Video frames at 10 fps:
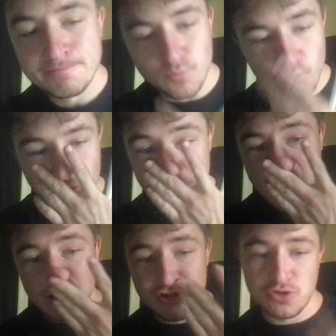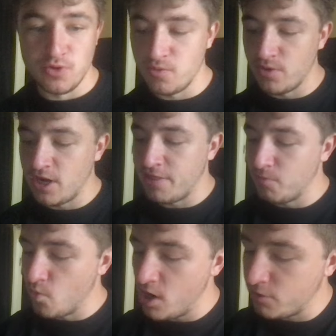which I also wonder when I
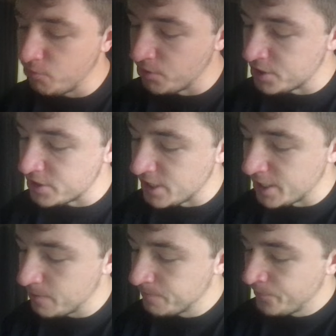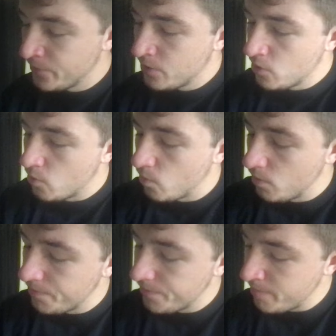walk through this, is like,
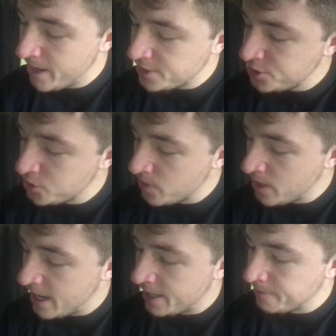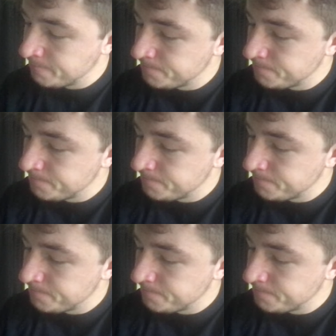imagine you had,